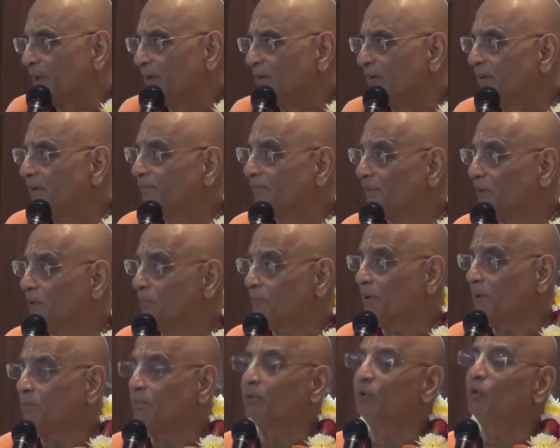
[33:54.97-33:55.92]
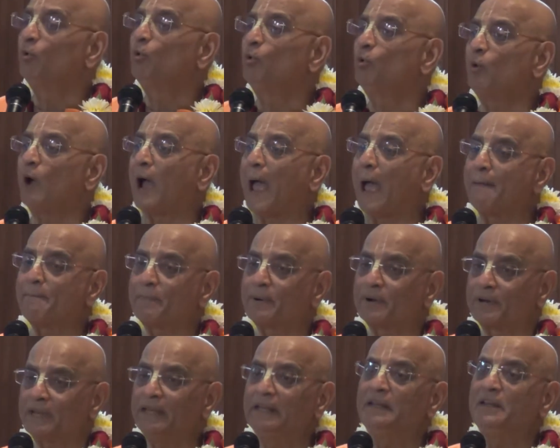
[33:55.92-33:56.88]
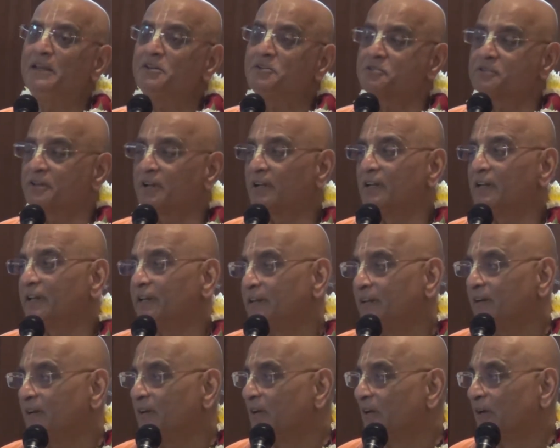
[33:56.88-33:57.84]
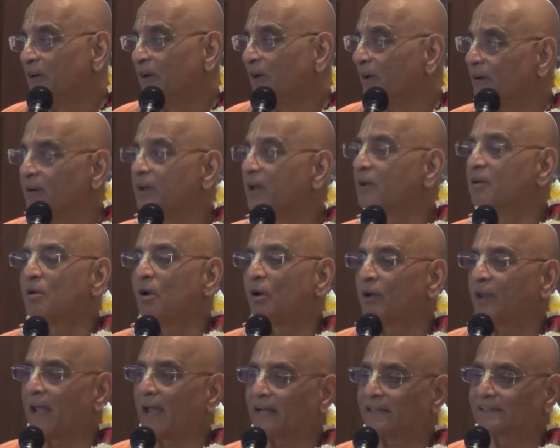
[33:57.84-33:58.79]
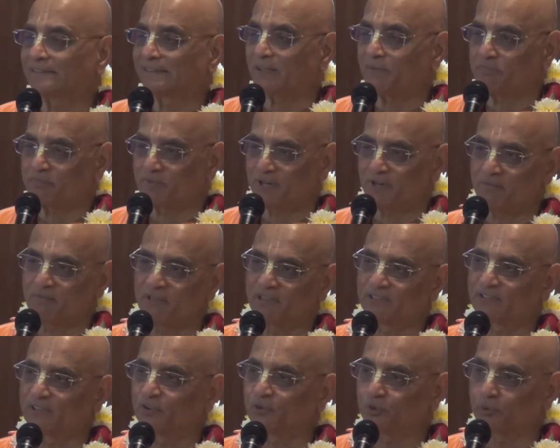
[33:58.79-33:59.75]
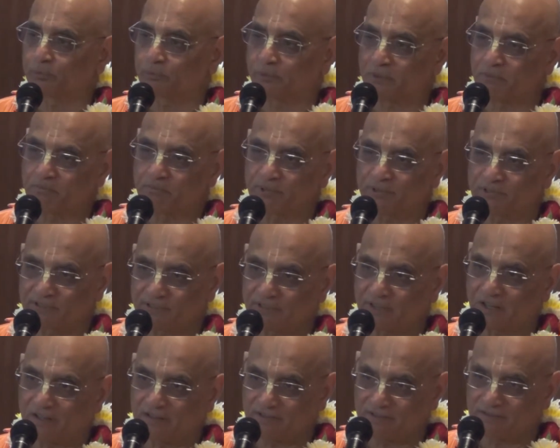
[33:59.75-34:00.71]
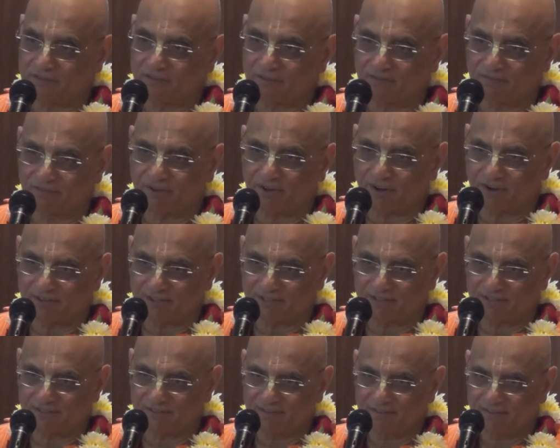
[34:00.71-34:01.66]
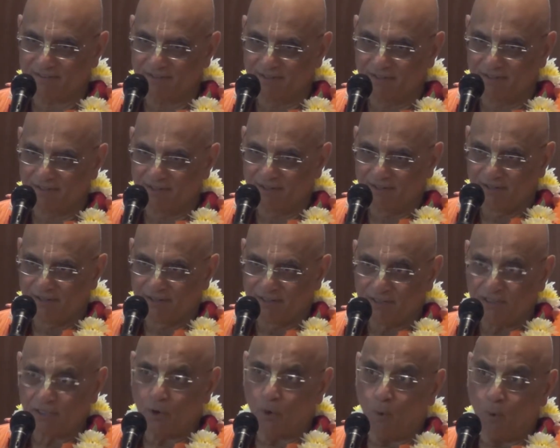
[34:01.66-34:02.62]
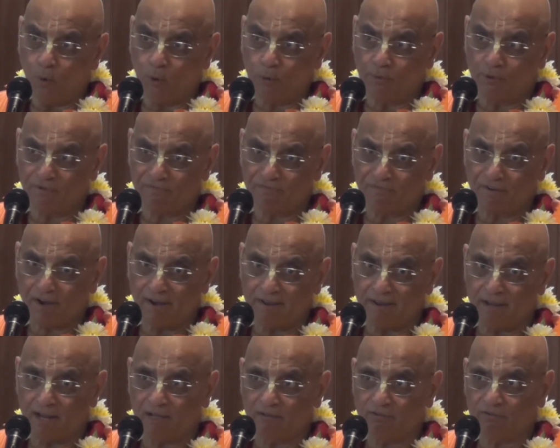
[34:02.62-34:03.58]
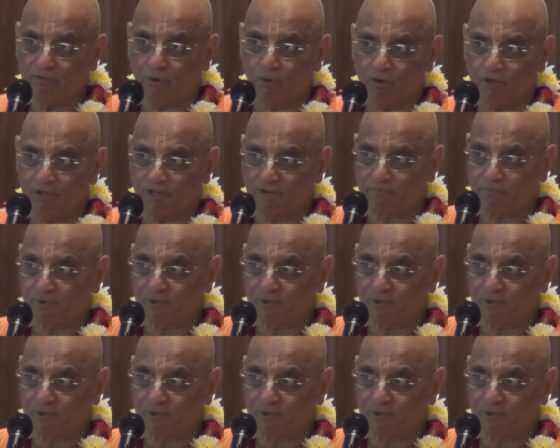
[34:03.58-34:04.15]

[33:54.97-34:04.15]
different people who initially did not accept him as the Supreme Personality of Godhead. They all were very exalted